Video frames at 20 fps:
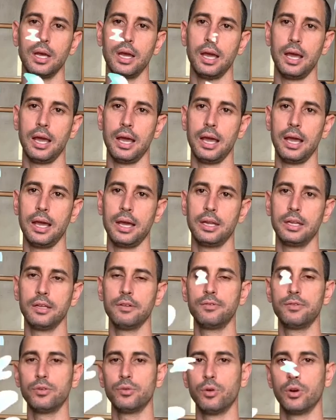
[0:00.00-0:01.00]
And
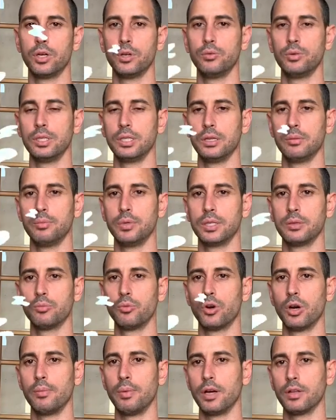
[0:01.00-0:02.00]
if you want to read a bit
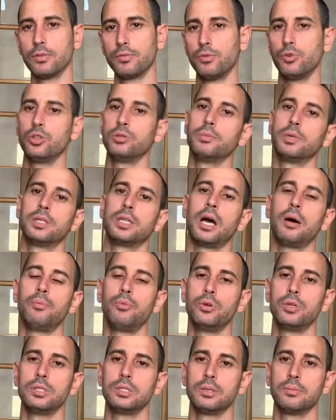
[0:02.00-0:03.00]
more about fluid
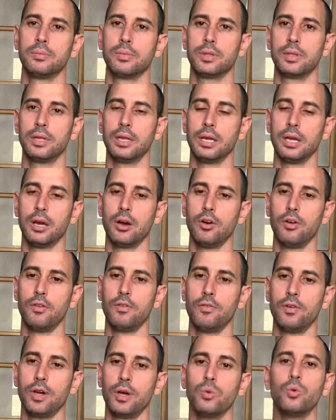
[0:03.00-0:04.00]
metabolism, think
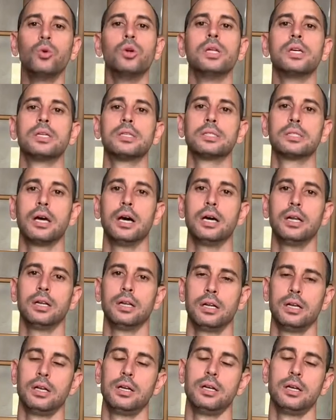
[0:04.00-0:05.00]
of uh, Wuling San
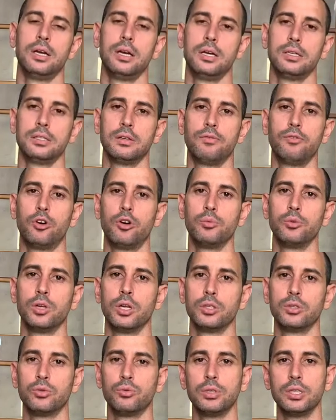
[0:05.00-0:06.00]
as a
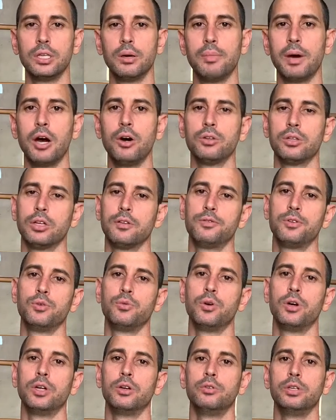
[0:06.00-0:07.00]
formula to read about. If you
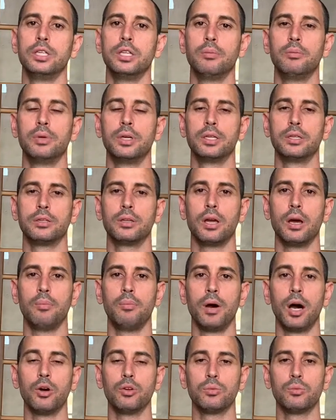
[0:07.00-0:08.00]
want to read a bit
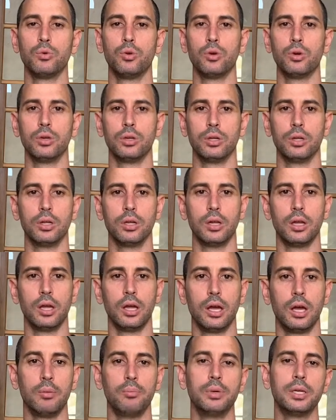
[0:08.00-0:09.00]
about more,
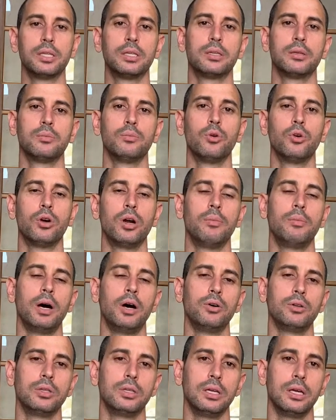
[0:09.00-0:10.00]
a bit more
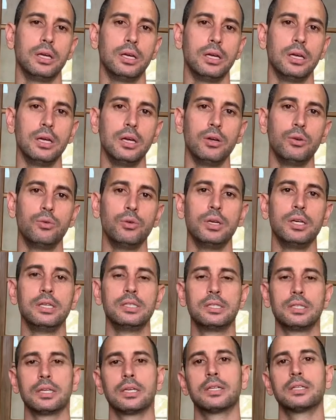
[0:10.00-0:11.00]
about the
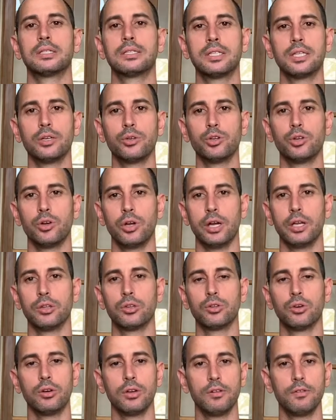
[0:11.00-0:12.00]
releasing exterior and
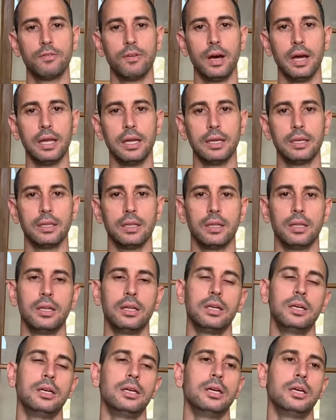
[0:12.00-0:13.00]
tonifying,
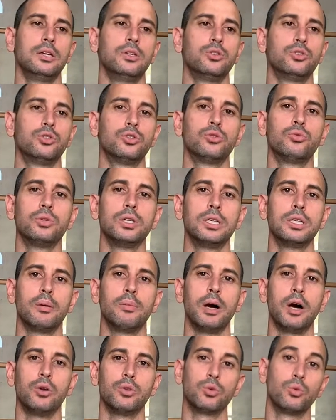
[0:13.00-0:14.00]
uh, you should read
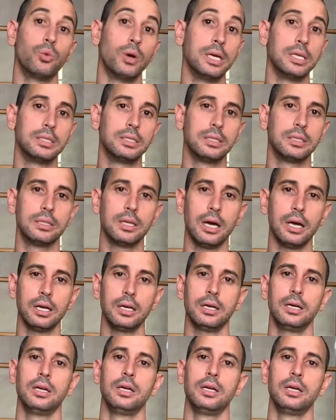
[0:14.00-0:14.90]
about Guizhi Tang.